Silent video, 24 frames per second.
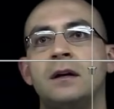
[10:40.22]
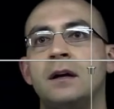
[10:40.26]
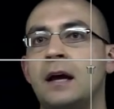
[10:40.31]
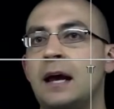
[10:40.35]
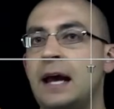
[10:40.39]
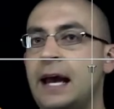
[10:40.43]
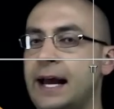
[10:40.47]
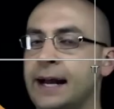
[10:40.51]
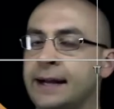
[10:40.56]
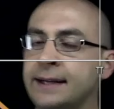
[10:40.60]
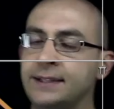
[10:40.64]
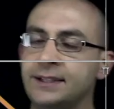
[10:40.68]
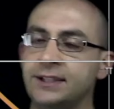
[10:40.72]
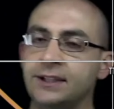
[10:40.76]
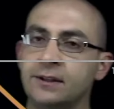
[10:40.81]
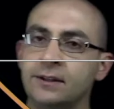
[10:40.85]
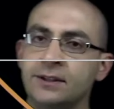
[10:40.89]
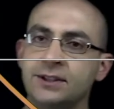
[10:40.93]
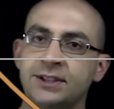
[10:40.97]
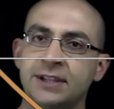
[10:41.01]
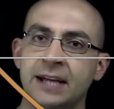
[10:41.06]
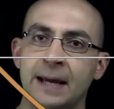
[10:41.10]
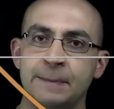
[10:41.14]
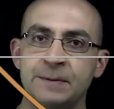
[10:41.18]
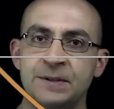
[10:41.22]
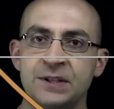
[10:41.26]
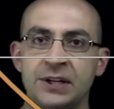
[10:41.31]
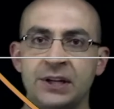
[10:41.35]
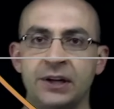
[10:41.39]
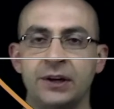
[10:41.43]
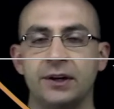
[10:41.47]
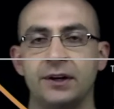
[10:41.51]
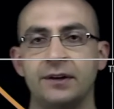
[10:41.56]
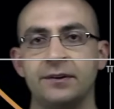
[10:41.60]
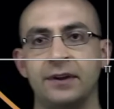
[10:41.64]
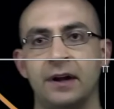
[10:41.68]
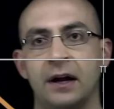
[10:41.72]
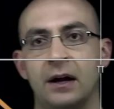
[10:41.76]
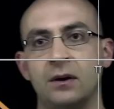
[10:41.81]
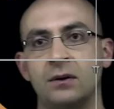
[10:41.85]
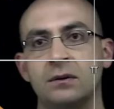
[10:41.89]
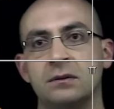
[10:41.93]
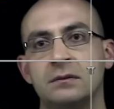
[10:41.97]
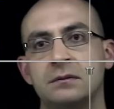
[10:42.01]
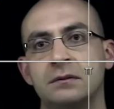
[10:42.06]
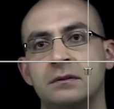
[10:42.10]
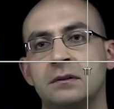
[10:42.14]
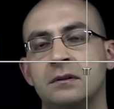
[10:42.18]
X-intercepts here,
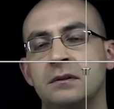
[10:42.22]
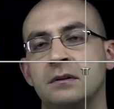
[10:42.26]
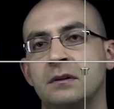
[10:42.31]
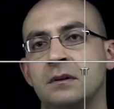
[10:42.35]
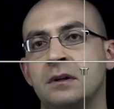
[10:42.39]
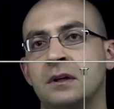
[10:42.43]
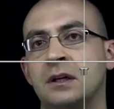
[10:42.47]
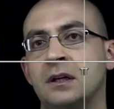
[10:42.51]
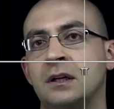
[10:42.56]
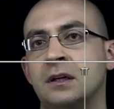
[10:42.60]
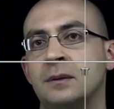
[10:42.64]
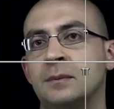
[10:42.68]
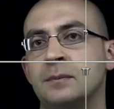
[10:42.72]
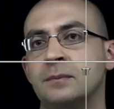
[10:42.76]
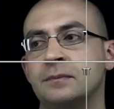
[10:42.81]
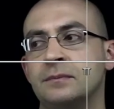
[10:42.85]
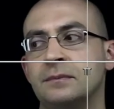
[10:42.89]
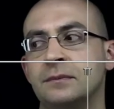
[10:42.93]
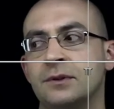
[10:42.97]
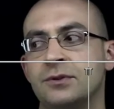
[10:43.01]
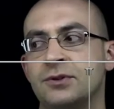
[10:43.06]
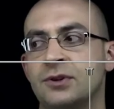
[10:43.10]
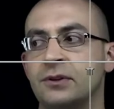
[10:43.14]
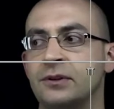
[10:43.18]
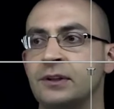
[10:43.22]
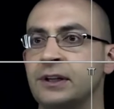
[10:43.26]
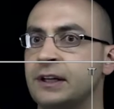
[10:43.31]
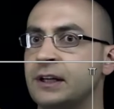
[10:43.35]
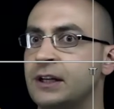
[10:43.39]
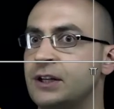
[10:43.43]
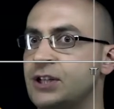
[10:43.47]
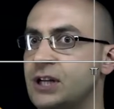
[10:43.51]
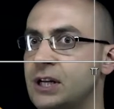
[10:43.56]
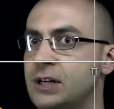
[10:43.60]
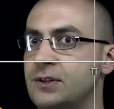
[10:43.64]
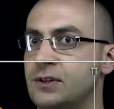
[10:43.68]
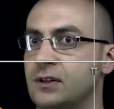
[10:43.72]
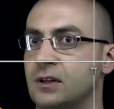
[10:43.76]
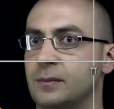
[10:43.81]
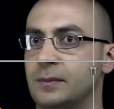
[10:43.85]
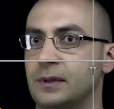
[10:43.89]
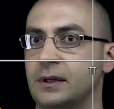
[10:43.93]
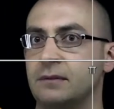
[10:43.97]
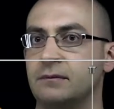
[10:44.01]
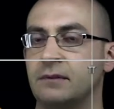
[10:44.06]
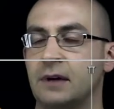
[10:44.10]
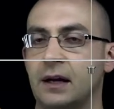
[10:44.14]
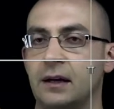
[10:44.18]
though, they're certainly going to change a little
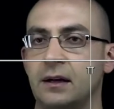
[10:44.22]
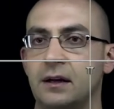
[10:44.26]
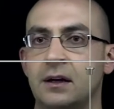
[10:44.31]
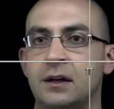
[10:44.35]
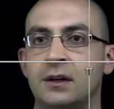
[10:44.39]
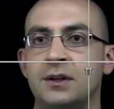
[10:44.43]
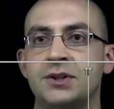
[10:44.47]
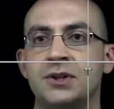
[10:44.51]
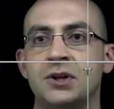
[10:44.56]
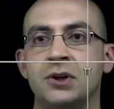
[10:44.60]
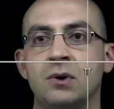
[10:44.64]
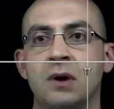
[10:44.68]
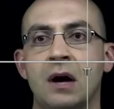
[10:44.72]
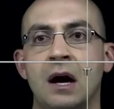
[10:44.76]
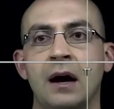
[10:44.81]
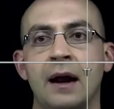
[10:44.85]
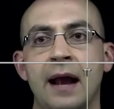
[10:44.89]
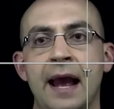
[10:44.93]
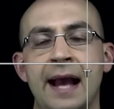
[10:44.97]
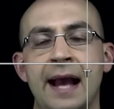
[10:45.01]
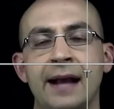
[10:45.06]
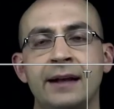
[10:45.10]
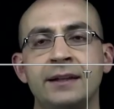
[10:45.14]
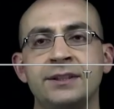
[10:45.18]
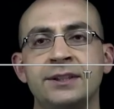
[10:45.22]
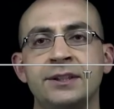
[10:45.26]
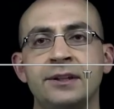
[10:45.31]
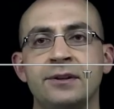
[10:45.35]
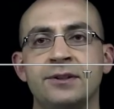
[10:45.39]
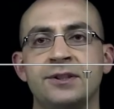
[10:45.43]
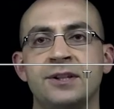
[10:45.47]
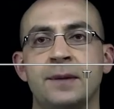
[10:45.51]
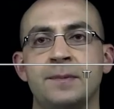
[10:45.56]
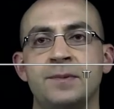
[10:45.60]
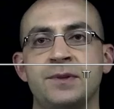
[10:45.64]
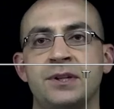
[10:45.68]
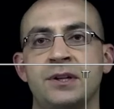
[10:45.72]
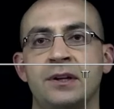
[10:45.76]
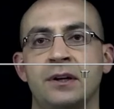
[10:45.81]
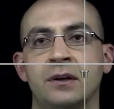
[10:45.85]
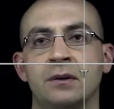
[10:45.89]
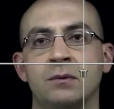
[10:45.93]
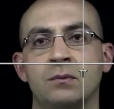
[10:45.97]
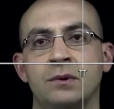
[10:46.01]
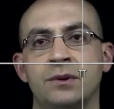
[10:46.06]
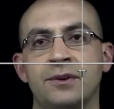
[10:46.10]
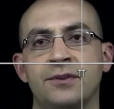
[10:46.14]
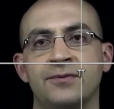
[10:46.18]
bit, right? So our x-intercepts here,
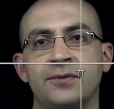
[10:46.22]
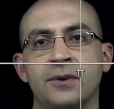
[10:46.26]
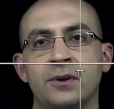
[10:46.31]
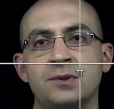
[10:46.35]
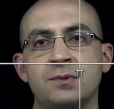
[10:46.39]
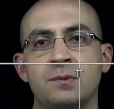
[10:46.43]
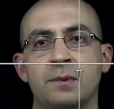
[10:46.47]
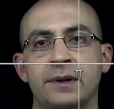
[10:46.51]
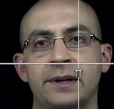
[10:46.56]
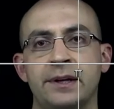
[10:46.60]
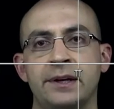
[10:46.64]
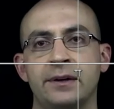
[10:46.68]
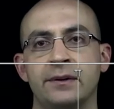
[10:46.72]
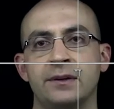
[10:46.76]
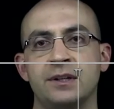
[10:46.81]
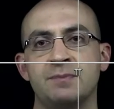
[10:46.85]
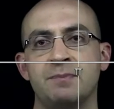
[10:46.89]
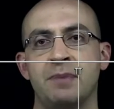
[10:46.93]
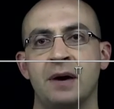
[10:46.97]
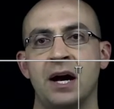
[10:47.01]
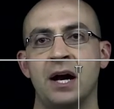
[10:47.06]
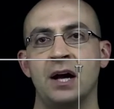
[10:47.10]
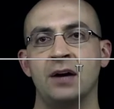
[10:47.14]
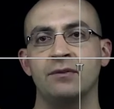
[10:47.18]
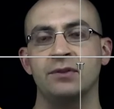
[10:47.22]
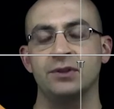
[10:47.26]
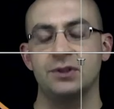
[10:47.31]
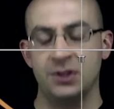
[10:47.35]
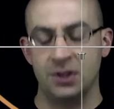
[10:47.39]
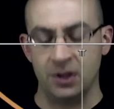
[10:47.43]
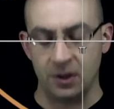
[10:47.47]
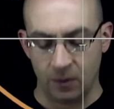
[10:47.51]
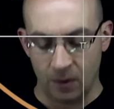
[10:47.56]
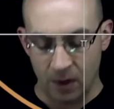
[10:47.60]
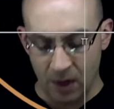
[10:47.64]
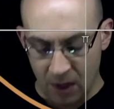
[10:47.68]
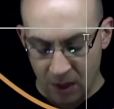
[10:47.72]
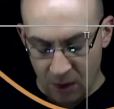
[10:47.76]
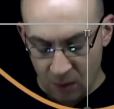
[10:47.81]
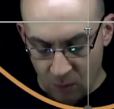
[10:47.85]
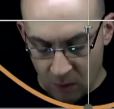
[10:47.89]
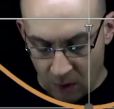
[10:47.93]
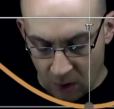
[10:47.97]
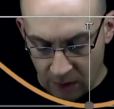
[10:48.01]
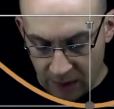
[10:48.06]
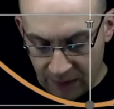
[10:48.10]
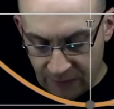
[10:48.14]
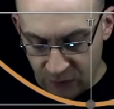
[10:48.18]
well, the first one here is pi over 2.
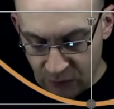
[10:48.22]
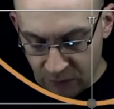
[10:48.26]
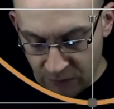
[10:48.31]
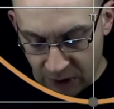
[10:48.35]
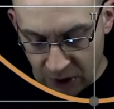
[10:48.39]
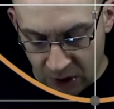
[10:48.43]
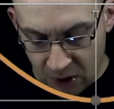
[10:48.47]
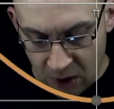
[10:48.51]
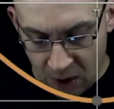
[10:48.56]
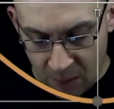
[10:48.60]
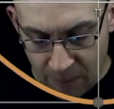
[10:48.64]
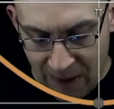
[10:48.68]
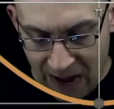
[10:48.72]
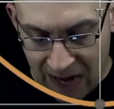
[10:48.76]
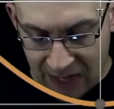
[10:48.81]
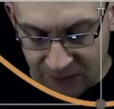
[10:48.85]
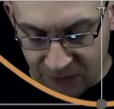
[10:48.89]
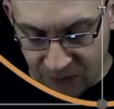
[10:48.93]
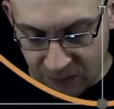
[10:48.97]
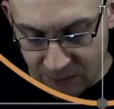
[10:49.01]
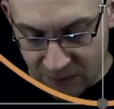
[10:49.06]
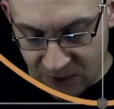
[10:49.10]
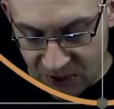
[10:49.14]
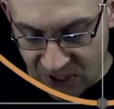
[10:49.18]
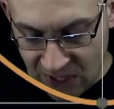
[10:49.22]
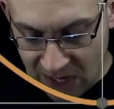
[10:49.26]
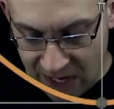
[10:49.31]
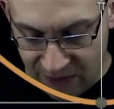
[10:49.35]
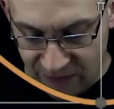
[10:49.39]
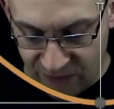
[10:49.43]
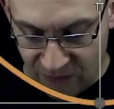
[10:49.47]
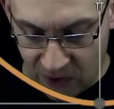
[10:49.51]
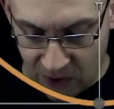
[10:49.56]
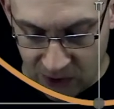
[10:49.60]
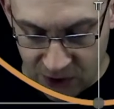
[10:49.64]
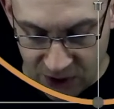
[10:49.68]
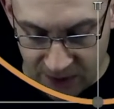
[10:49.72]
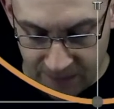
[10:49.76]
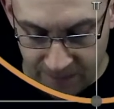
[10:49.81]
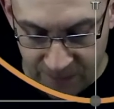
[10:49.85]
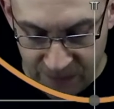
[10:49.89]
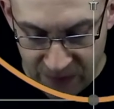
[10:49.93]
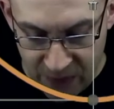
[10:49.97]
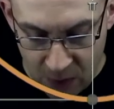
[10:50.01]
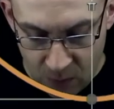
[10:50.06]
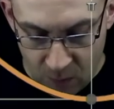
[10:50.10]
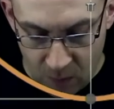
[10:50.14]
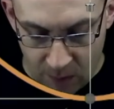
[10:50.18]
Well, if you recall back from the sine function,
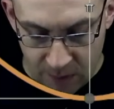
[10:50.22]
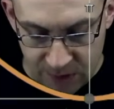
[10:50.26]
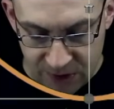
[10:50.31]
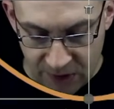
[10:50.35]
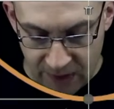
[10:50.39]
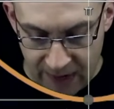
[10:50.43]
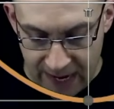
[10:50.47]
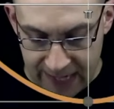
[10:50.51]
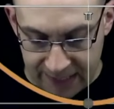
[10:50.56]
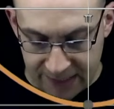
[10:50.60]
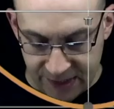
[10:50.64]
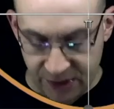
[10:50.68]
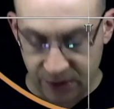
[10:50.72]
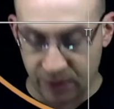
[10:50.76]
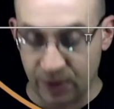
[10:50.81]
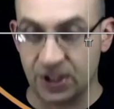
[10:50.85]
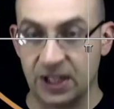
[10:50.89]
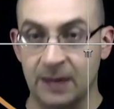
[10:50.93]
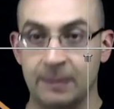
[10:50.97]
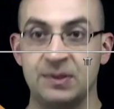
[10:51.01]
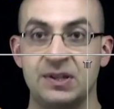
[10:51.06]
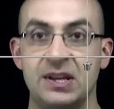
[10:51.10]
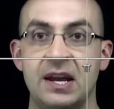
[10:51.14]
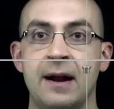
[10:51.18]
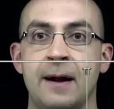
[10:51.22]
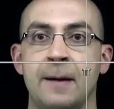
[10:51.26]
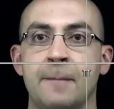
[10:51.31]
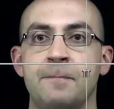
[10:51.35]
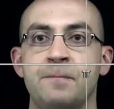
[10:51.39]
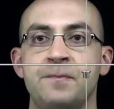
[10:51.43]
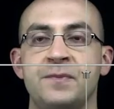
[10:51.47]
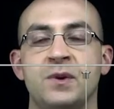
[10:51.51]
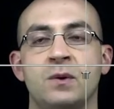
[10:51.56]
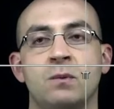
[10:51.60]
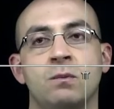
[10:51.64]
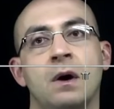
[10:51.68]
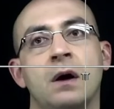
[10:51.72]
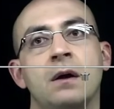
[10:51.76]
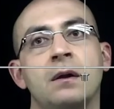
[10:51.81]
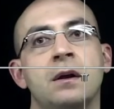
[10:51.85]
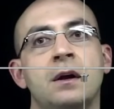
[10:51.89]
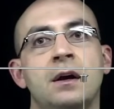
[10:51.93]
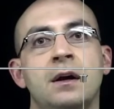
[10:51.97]
what was our x-intercepts there? Well,